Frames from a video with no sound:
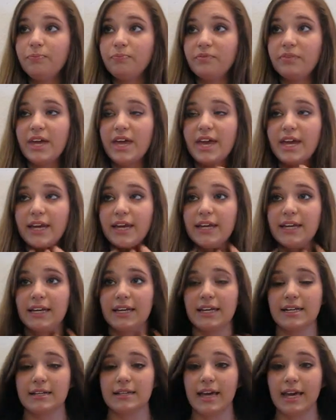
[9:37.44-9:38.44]
they
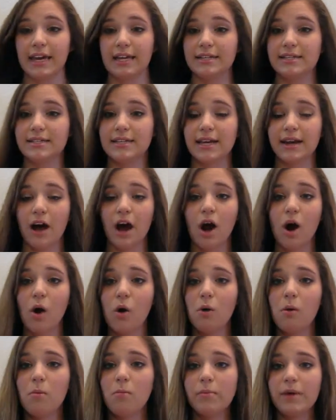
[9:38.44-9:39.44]
get sent
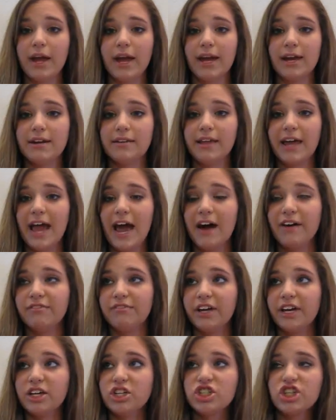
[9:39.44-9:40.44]
home, and they
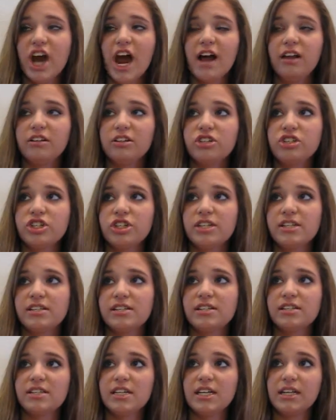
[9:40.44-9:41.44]
have like challenges
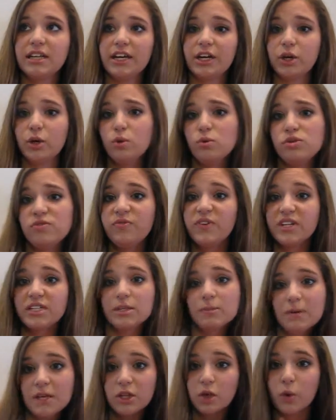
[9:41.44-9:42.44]
to see like who's fit
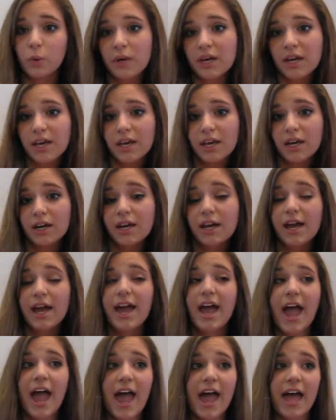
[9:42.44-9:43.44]
to be the queen,
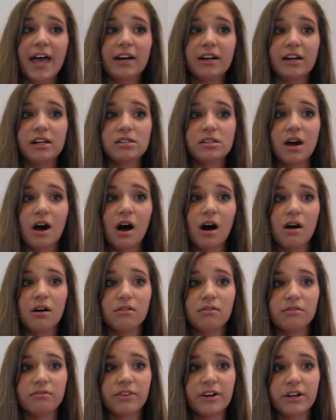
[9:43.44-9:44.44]
and it's
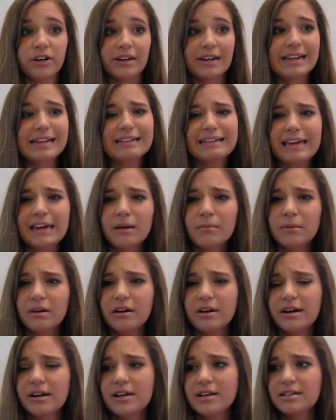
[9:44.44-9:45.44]
all very
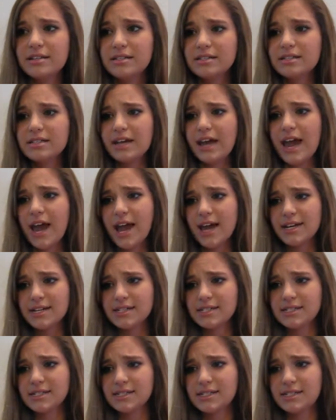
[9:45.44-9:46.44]
glamorous and
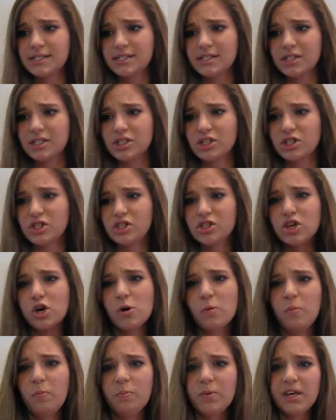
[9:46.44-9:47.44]

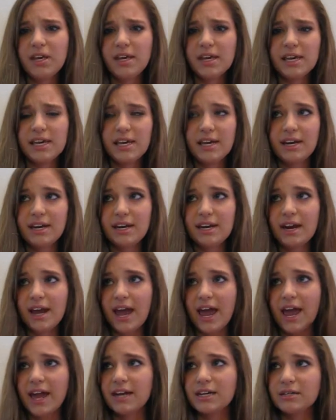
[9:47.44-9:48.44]
dystopian
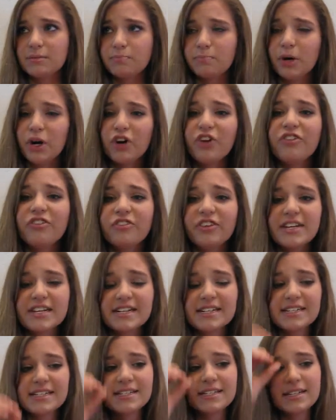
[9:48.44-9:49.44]
and
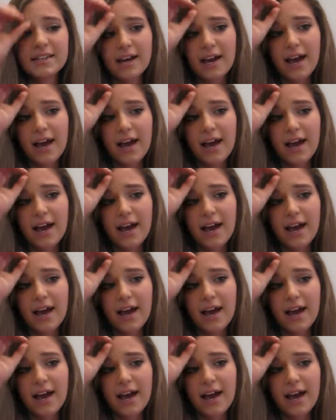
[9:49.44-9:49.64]
perfect,